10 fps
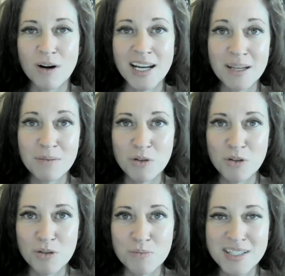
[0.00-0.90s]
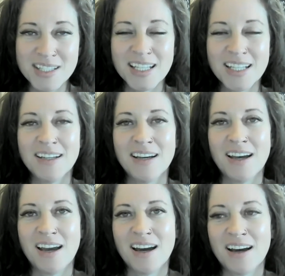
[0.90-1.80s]
or him groups.
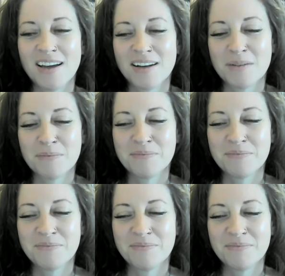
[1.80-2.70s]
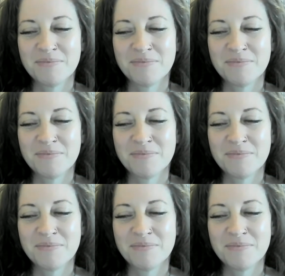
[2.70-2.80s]
And